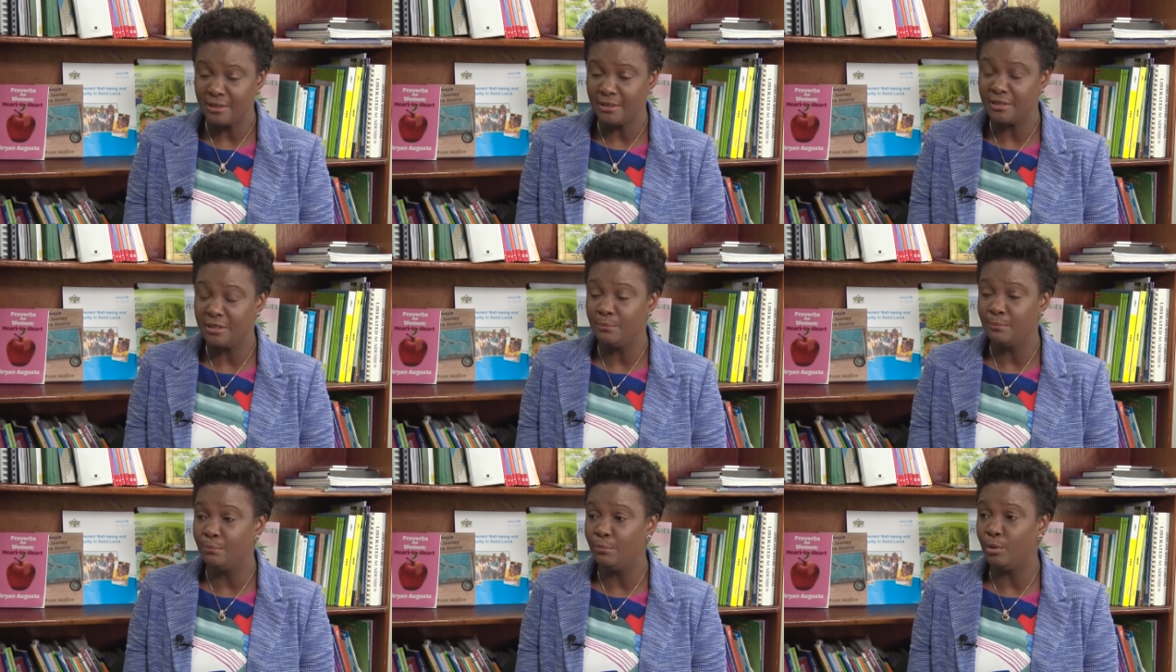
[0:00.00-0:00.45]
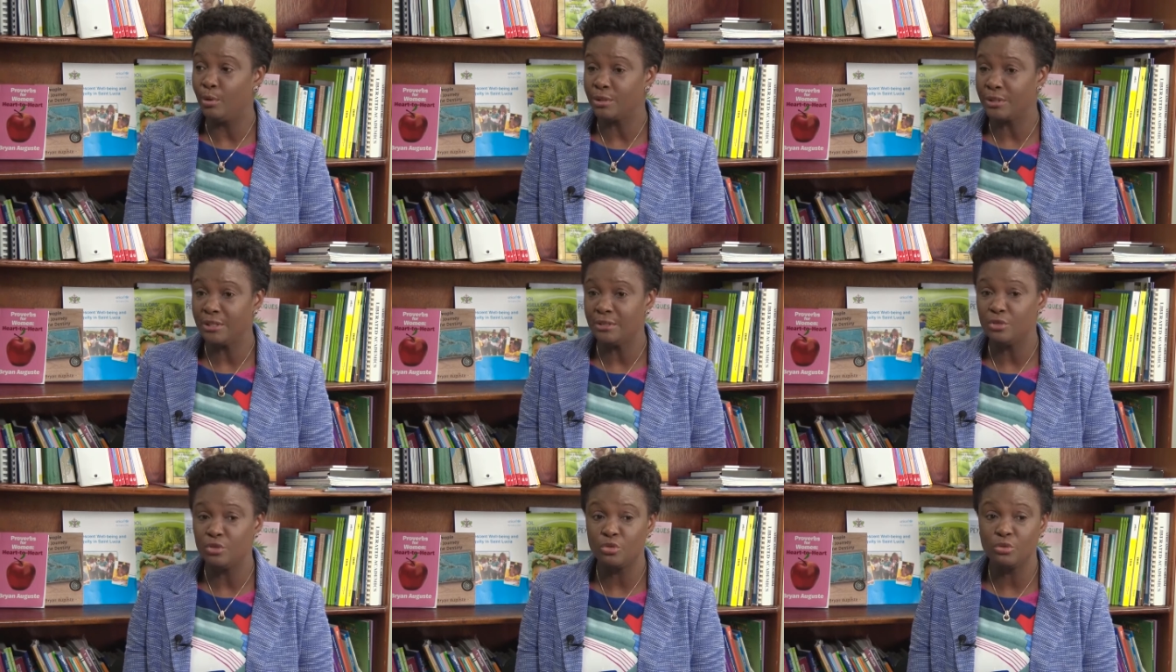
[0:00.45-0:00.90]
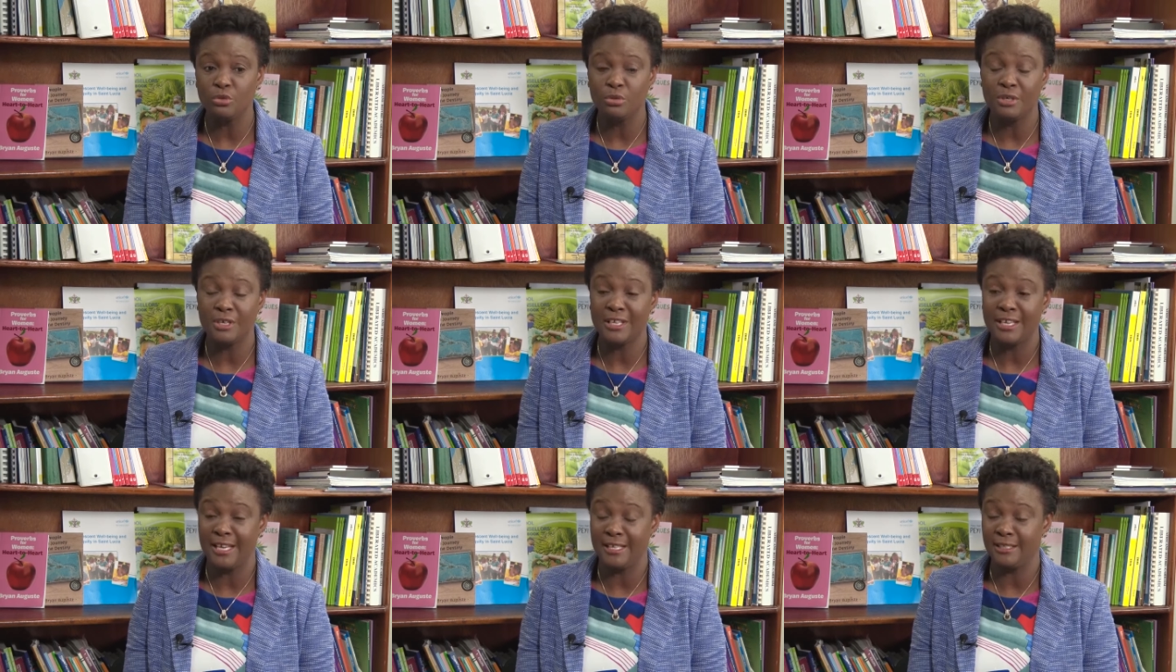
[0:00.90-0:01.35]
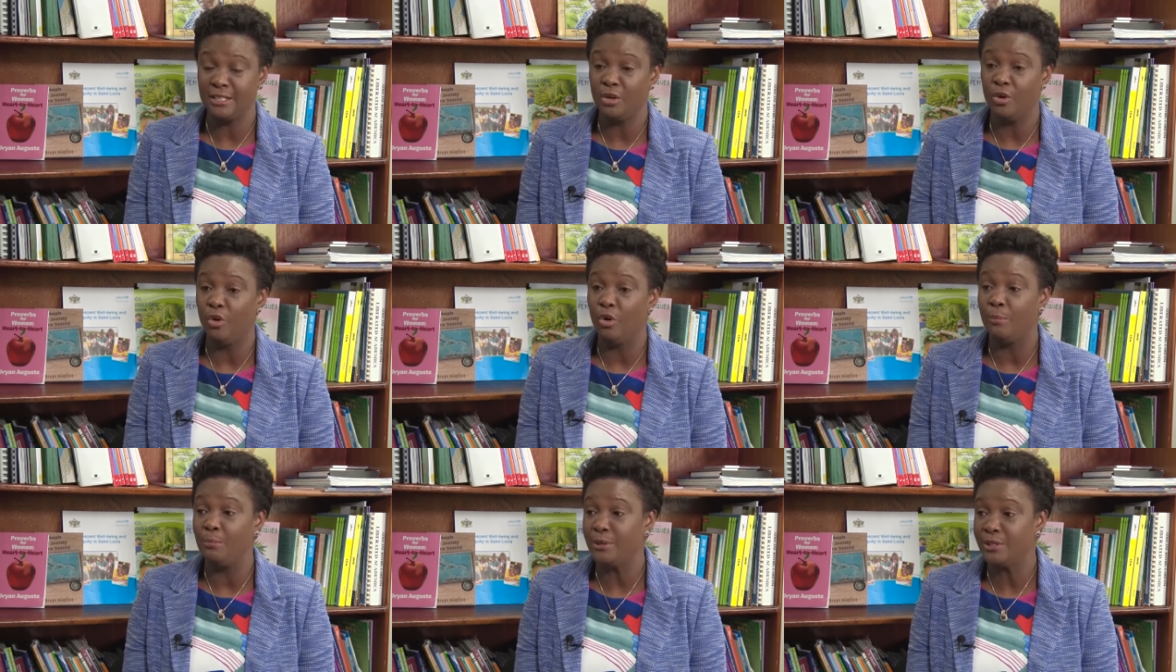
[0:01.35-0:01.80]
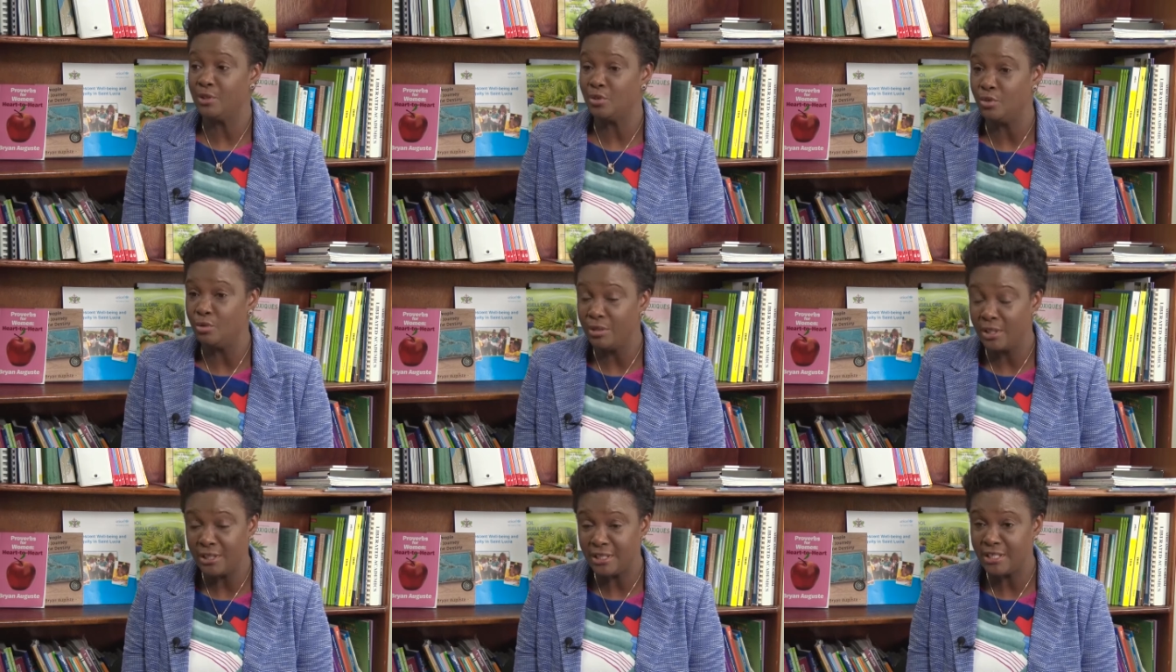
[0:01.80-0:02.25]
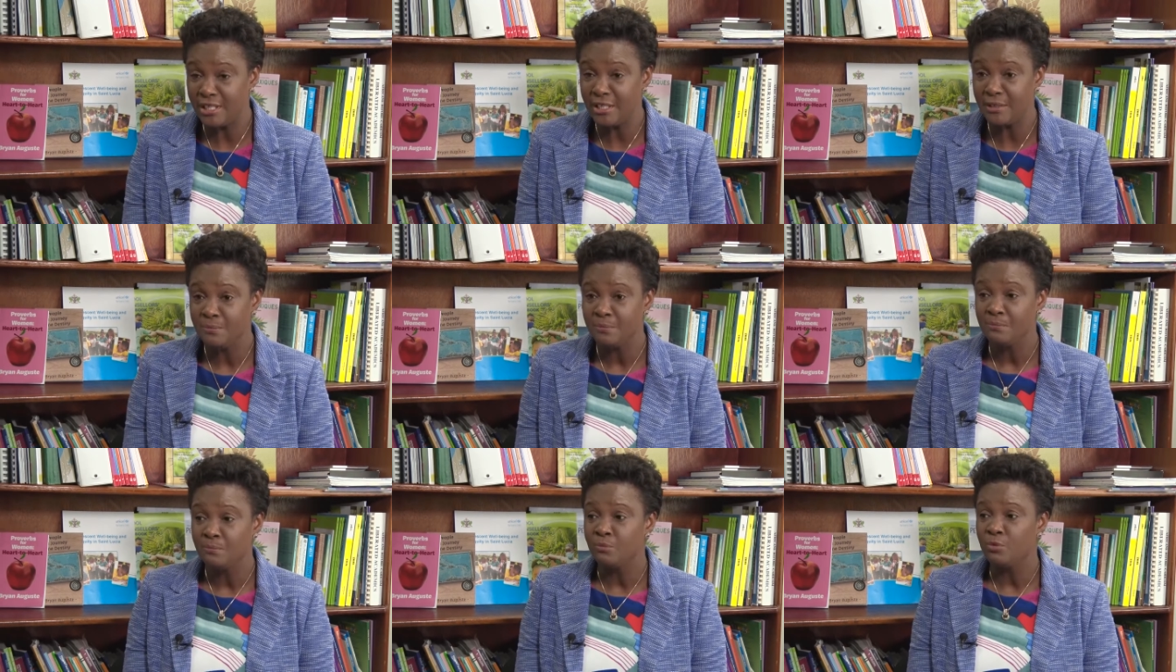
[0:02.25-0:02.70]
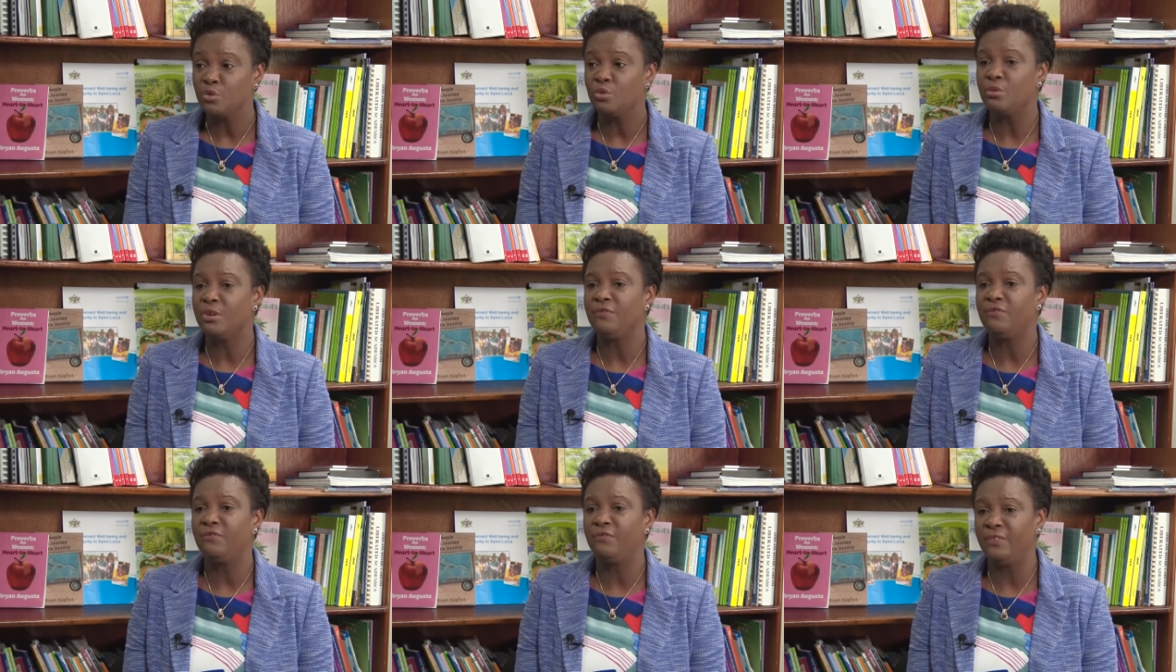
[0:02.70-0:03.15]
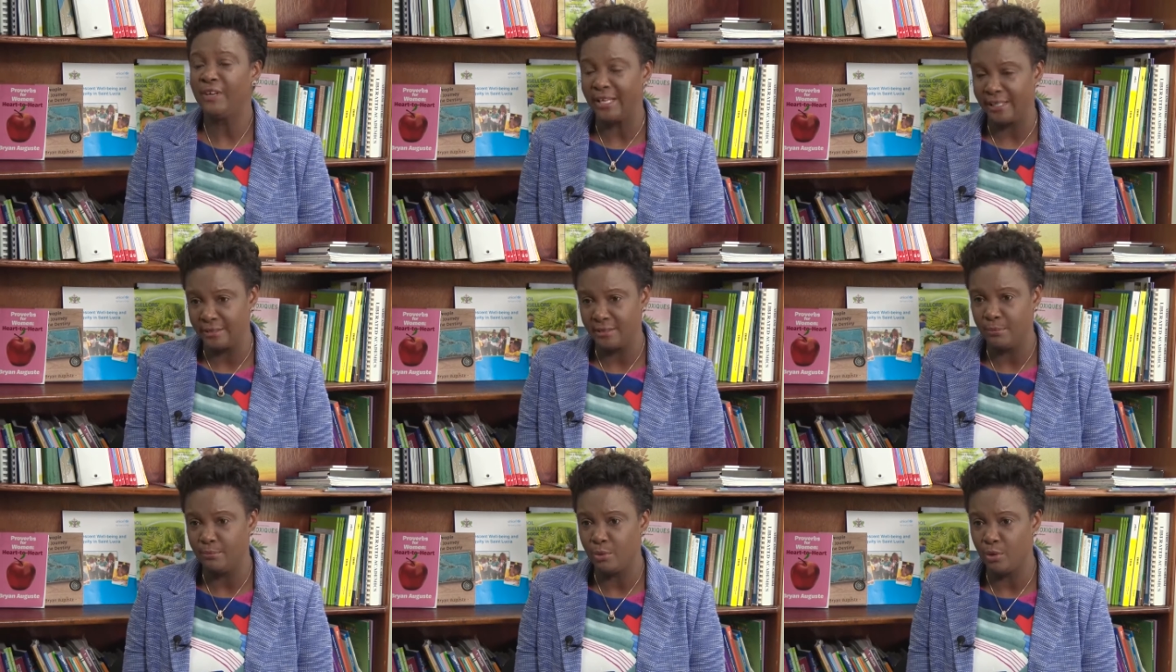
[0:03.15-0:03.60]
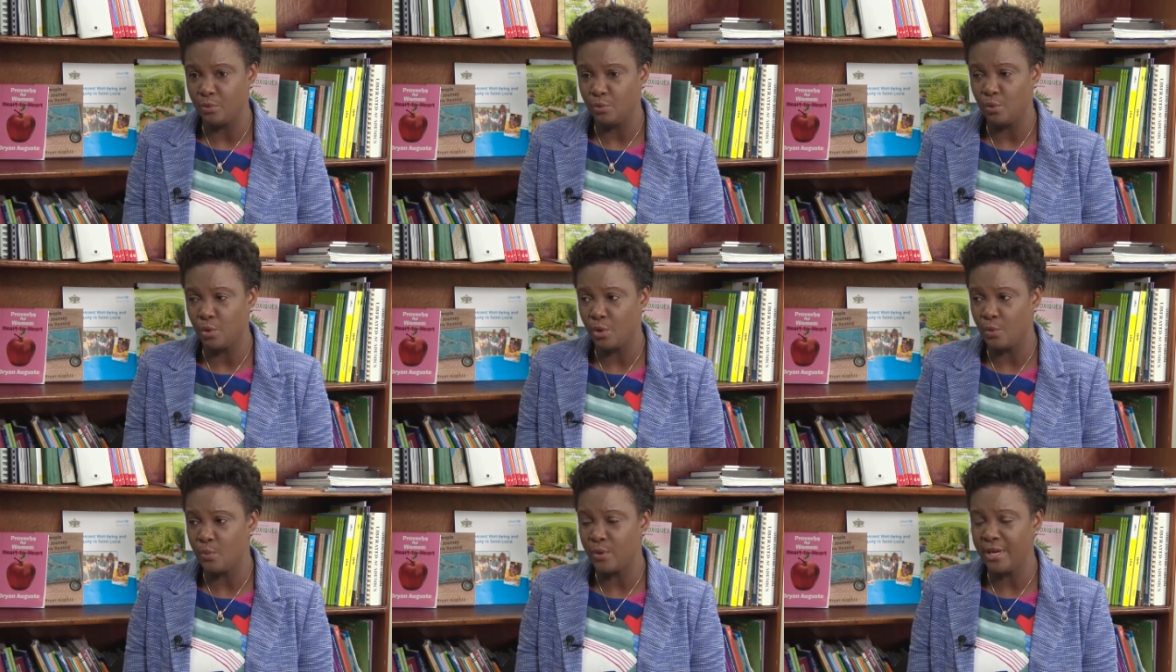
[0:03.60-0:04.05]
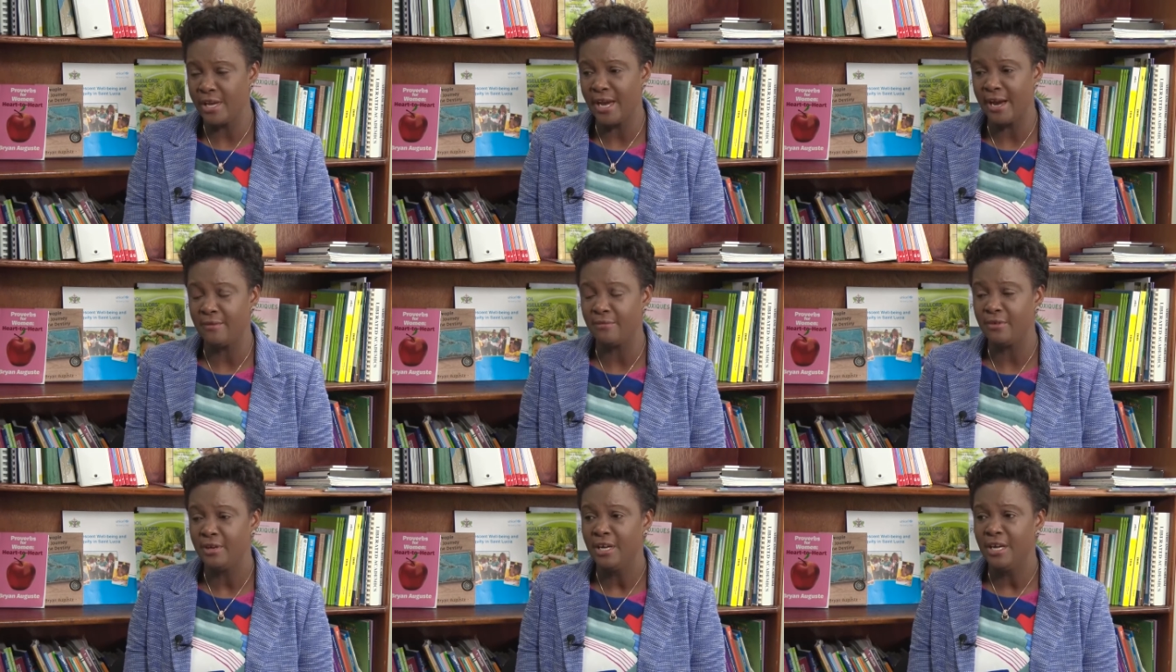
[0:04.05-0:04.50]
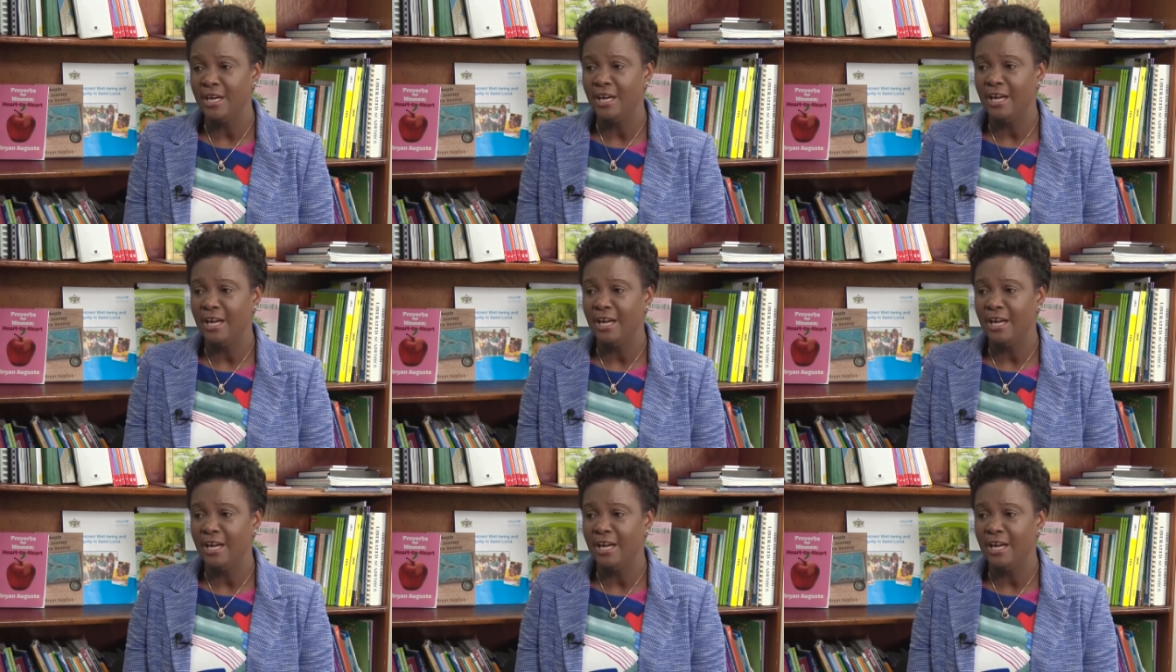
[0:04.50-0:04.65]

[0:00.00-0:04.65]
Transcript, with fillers: It's important to get the opportunity to reflect upon what we have.